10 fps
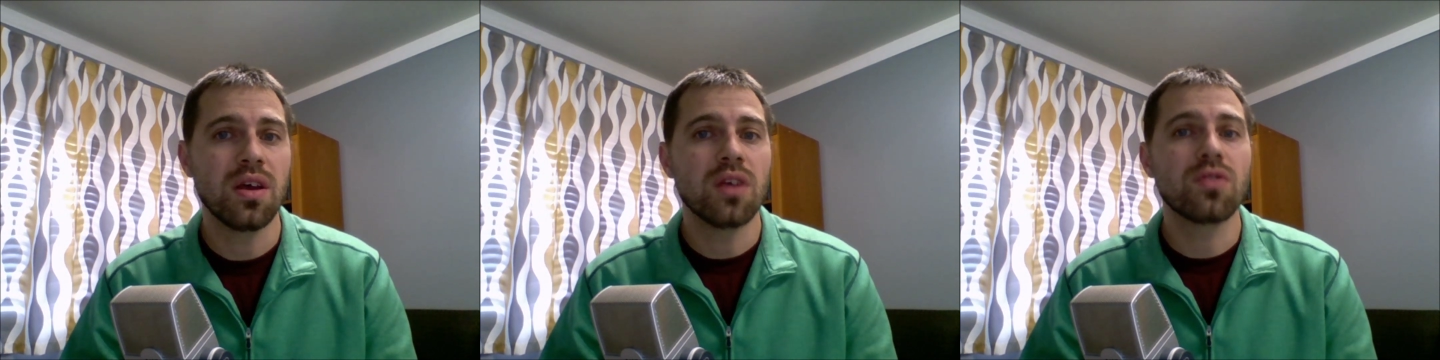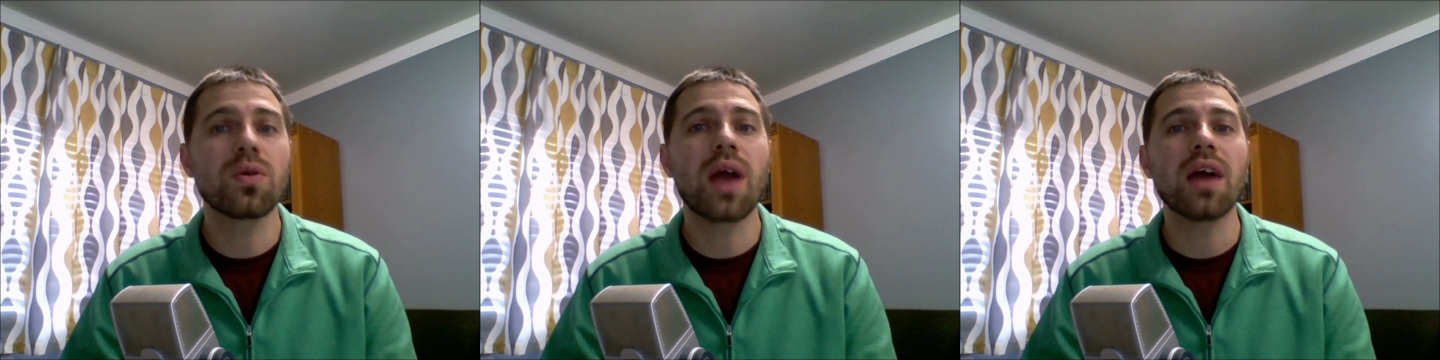
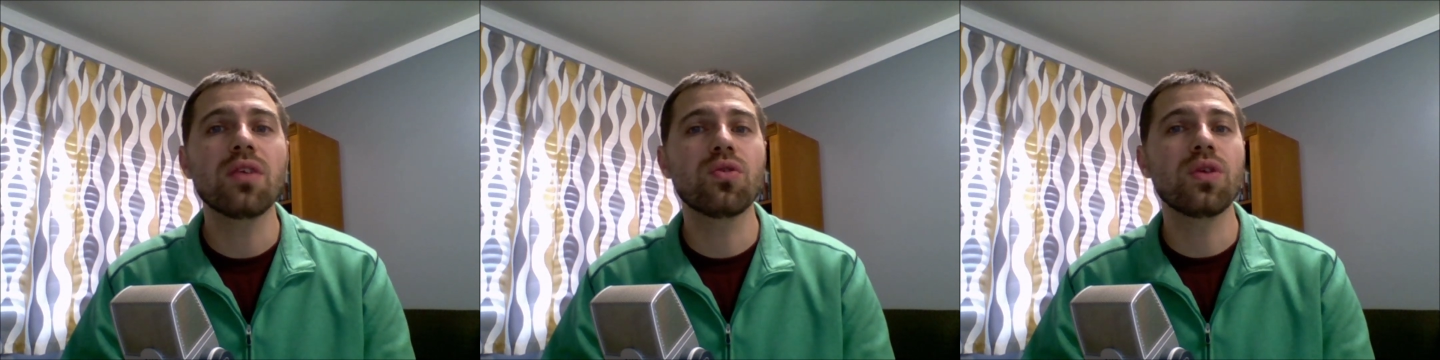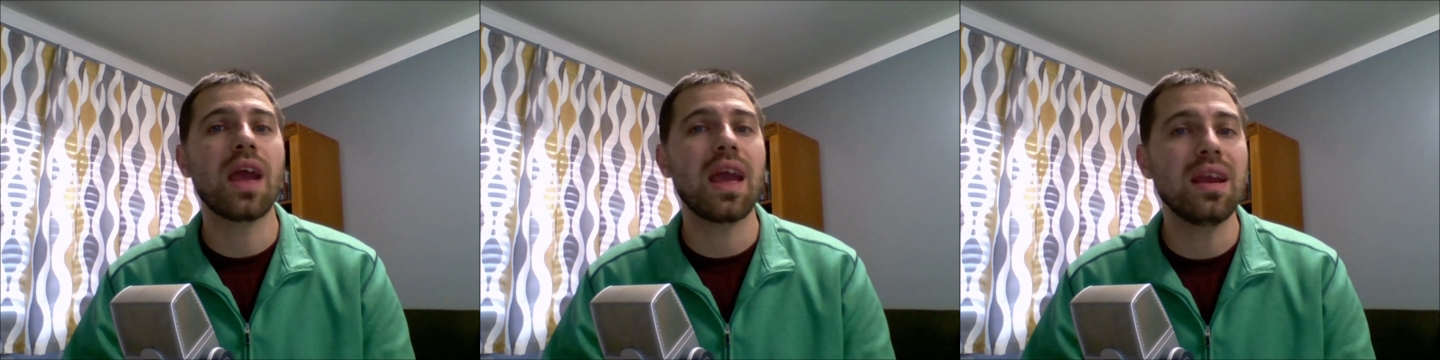So God
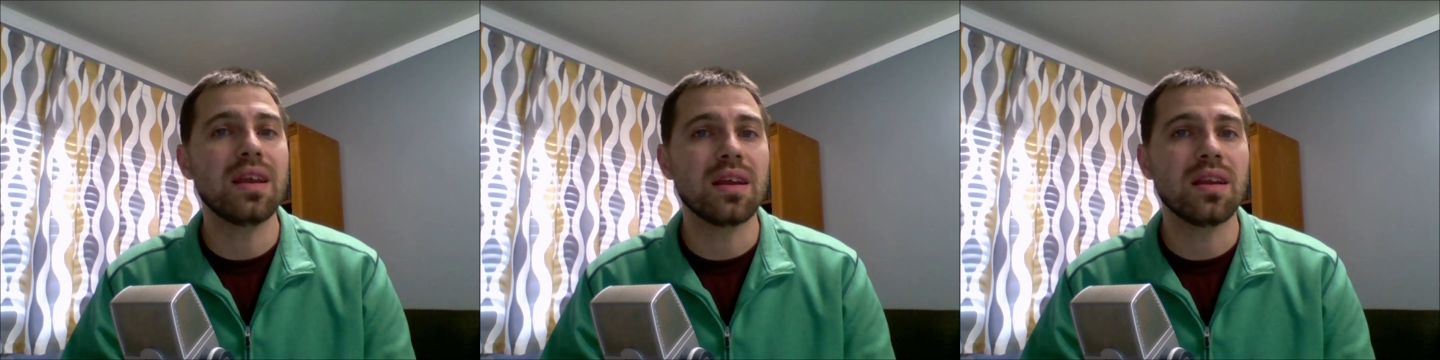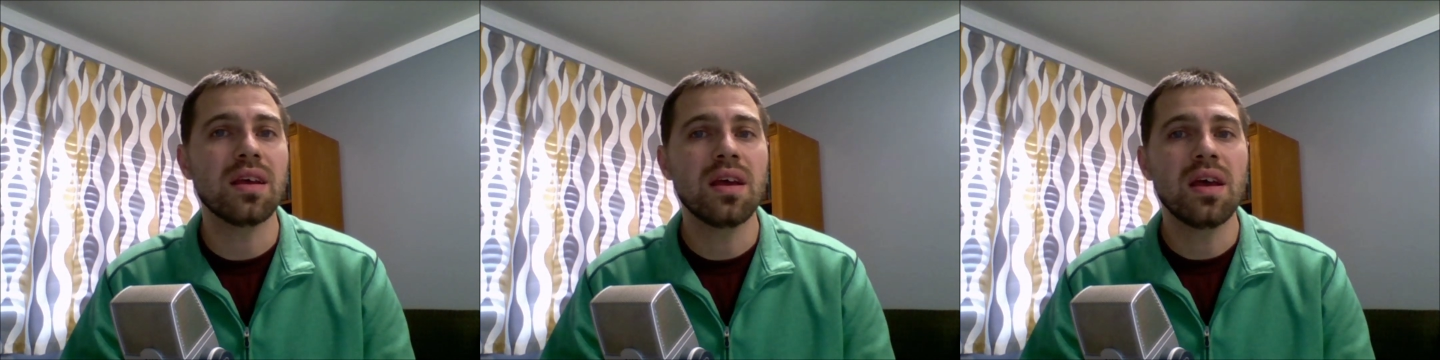
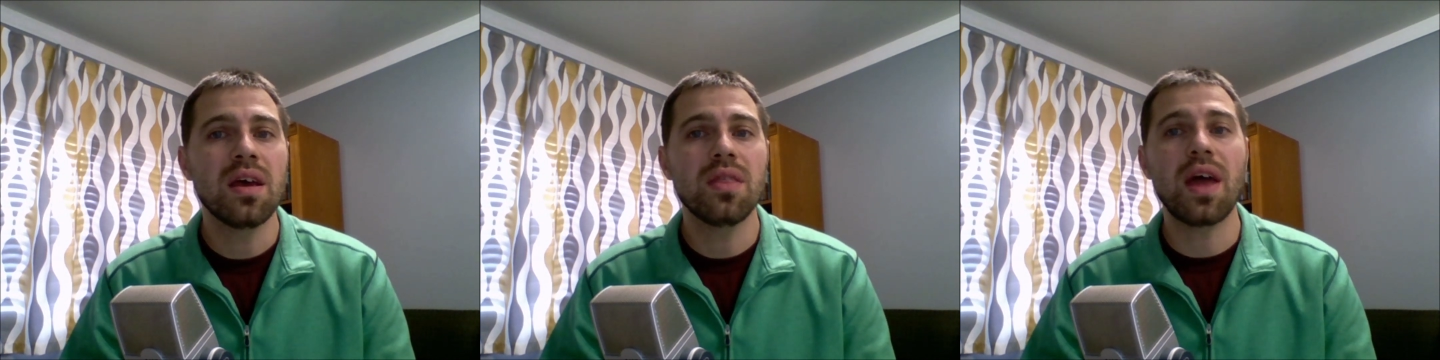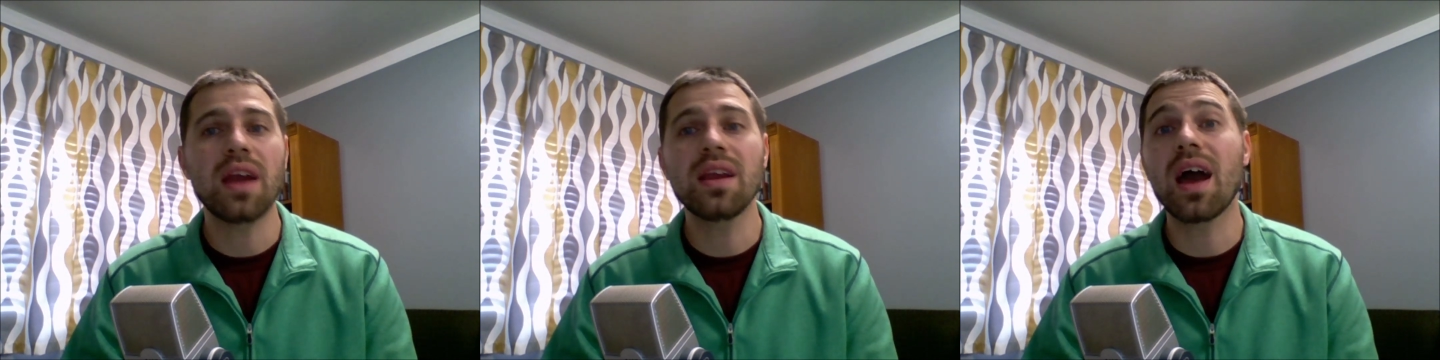created,
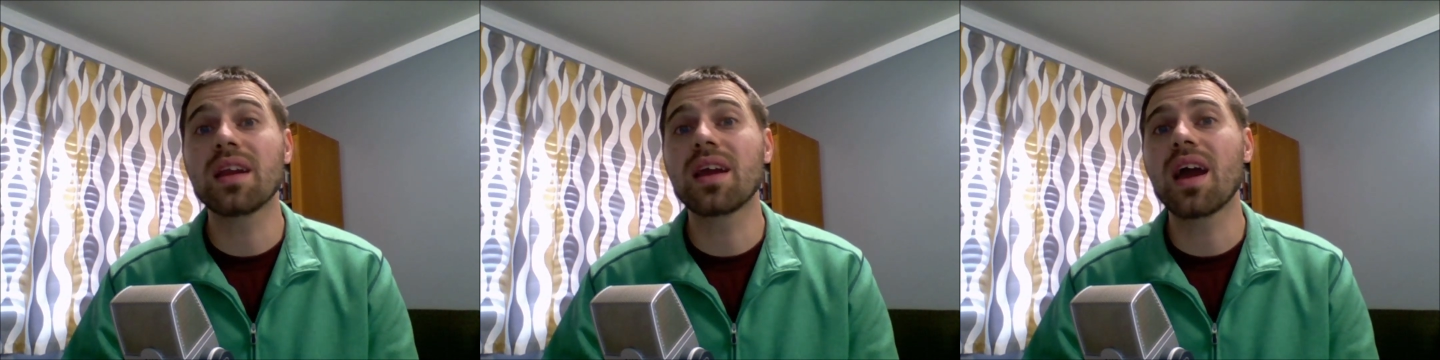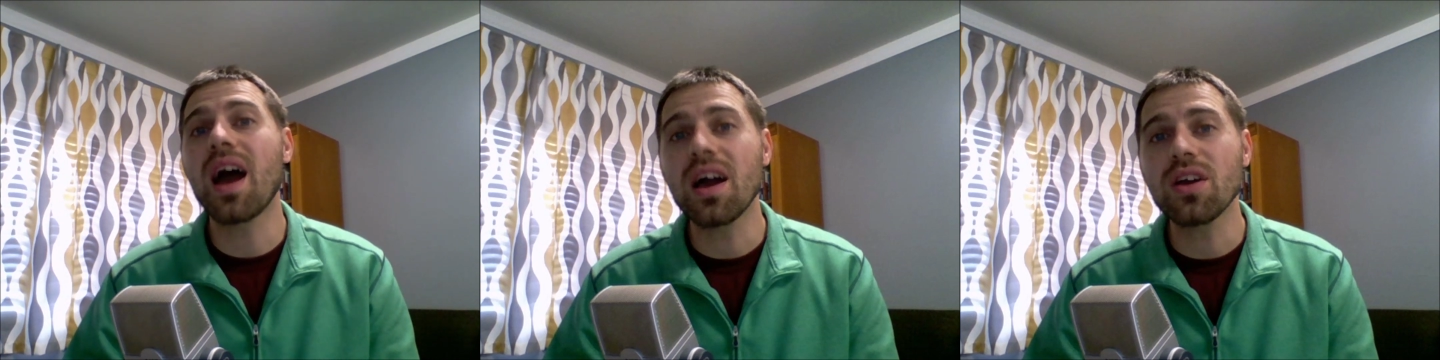then God
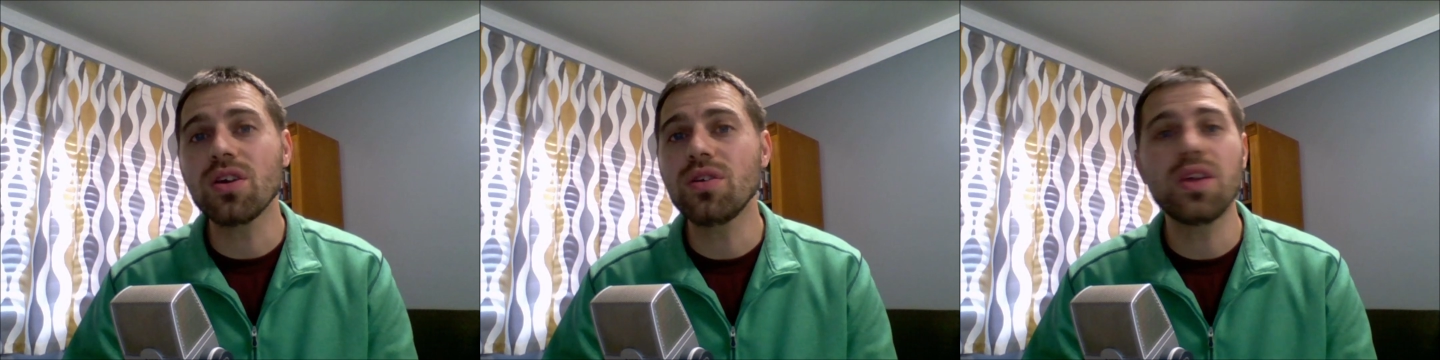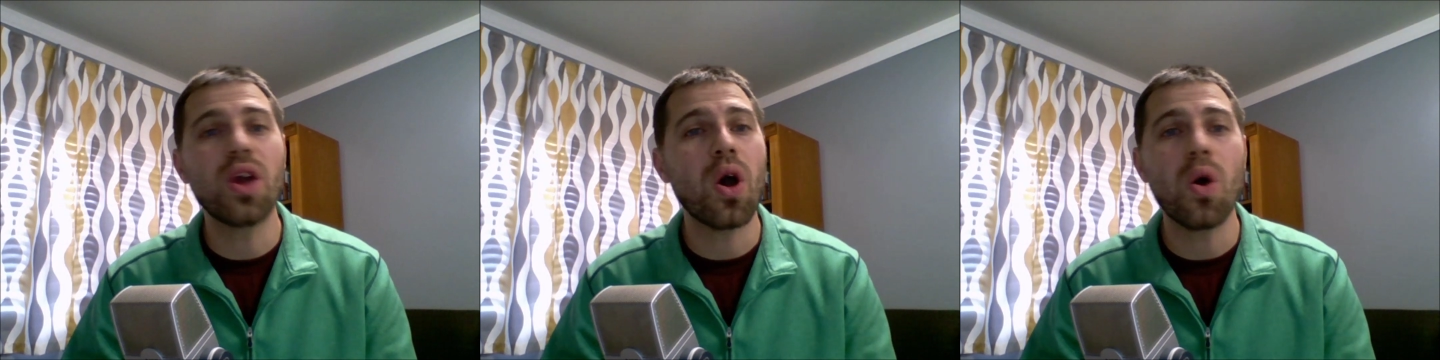conquered
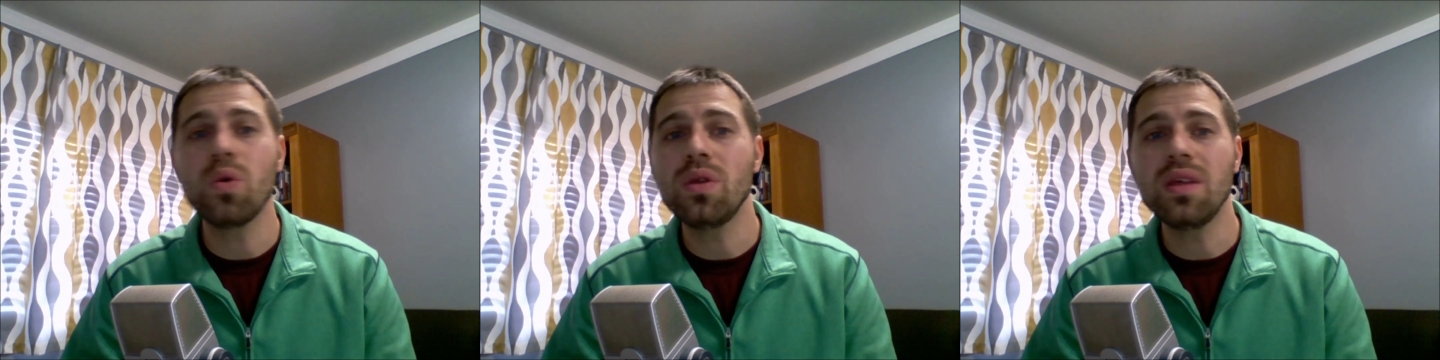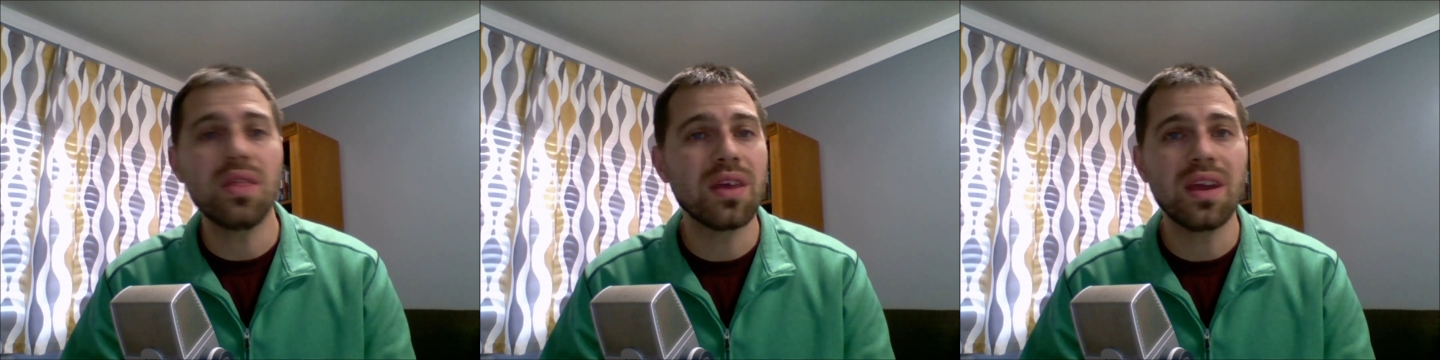the
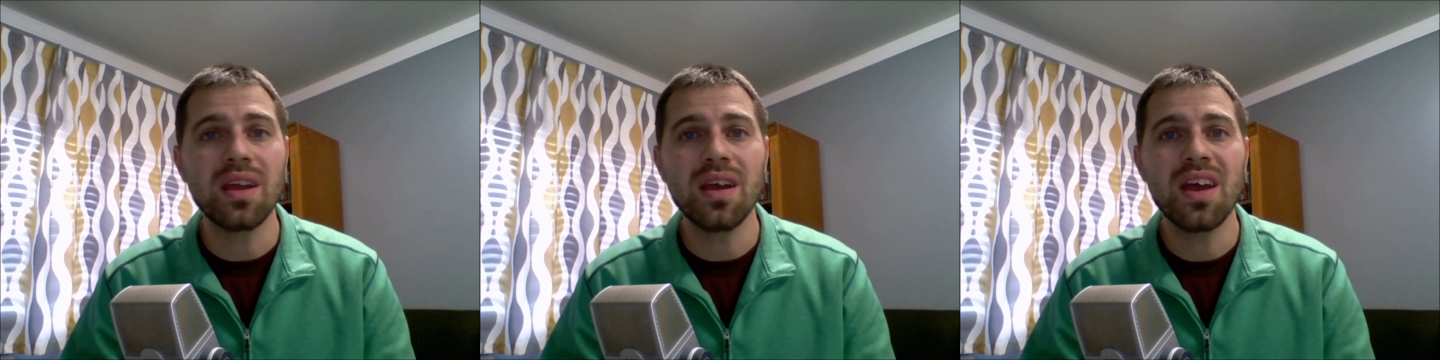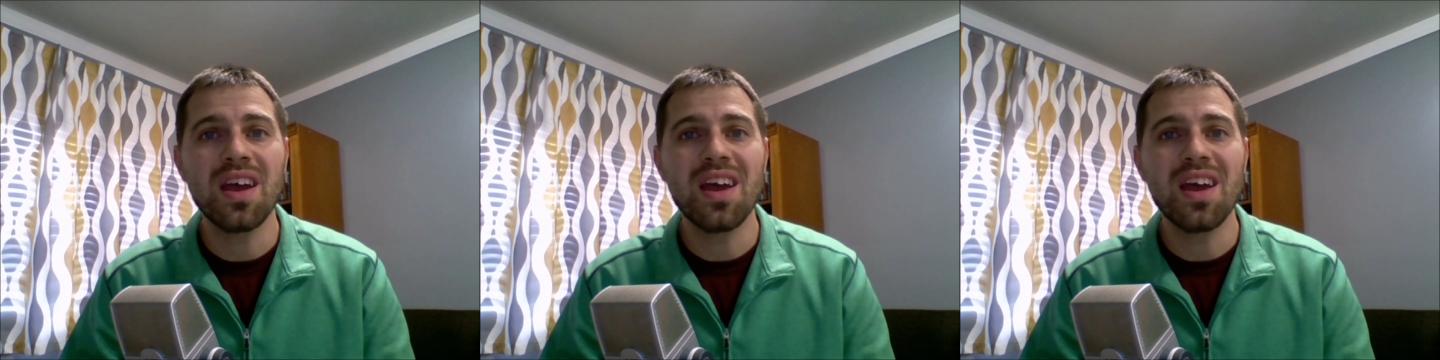only thing